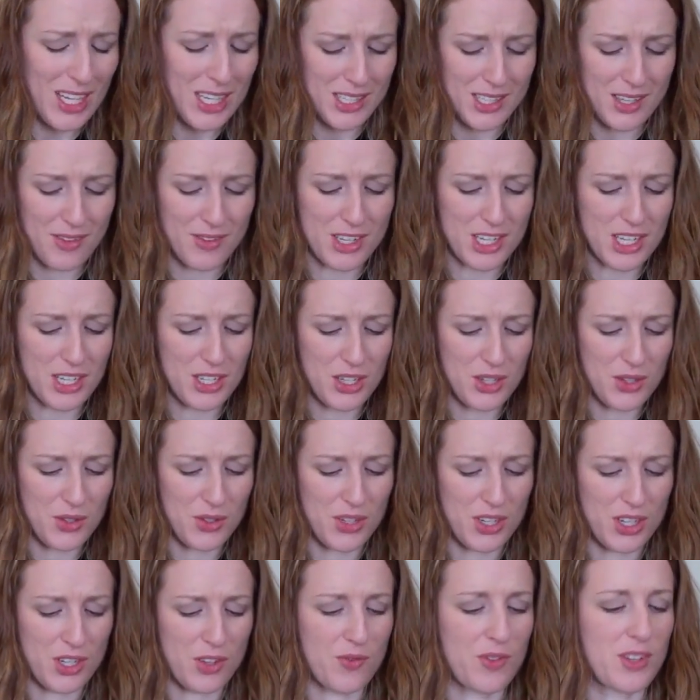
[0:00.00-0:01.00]
72
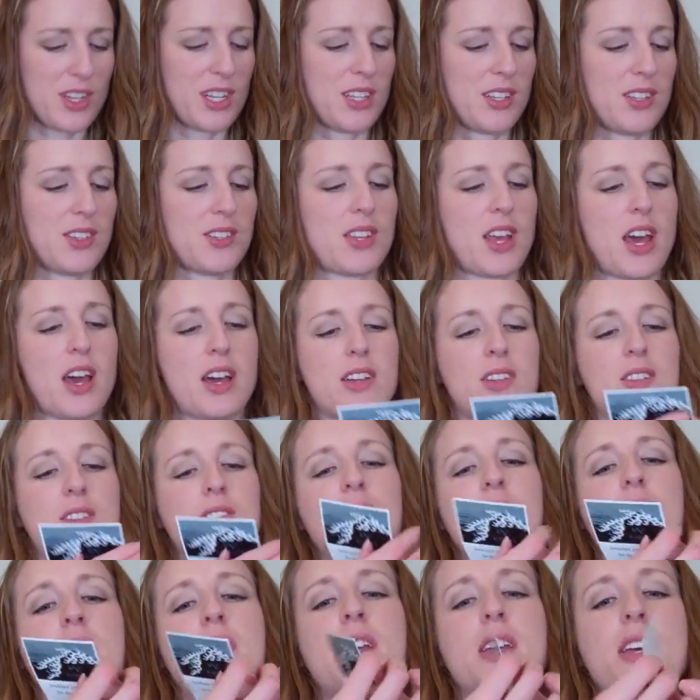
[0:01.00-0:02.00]
stitch vanilla
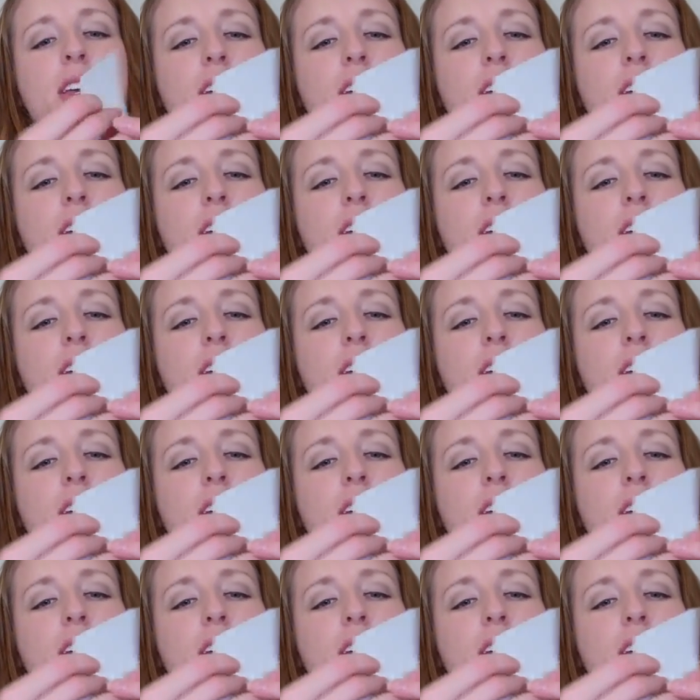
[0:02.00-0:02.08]
socks.